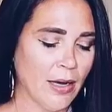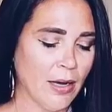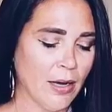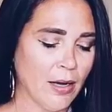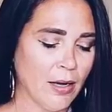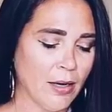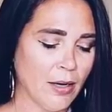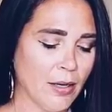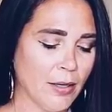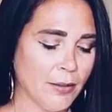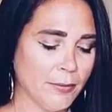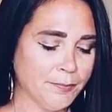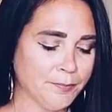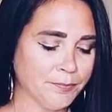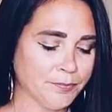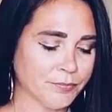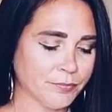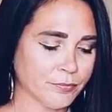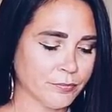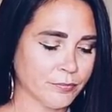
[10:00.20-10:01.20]
Um
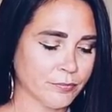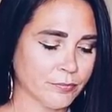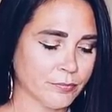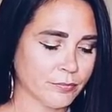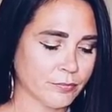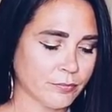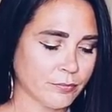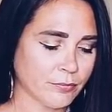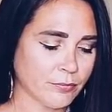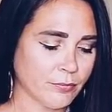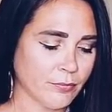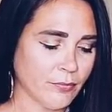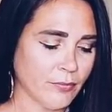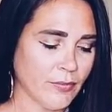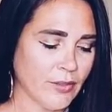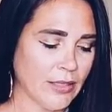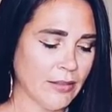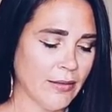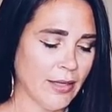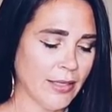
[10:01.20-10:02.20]

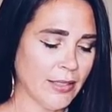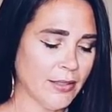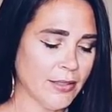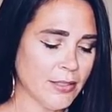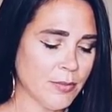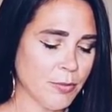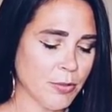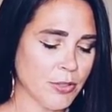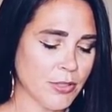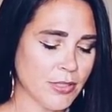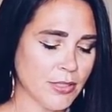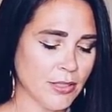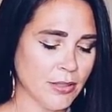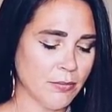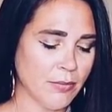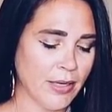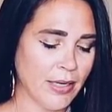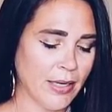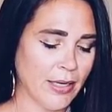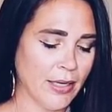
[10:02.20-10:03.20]
like this
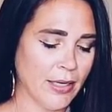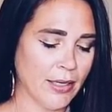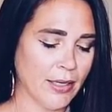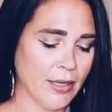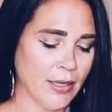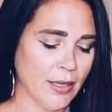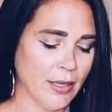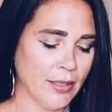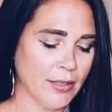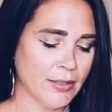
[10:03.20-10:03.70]
person may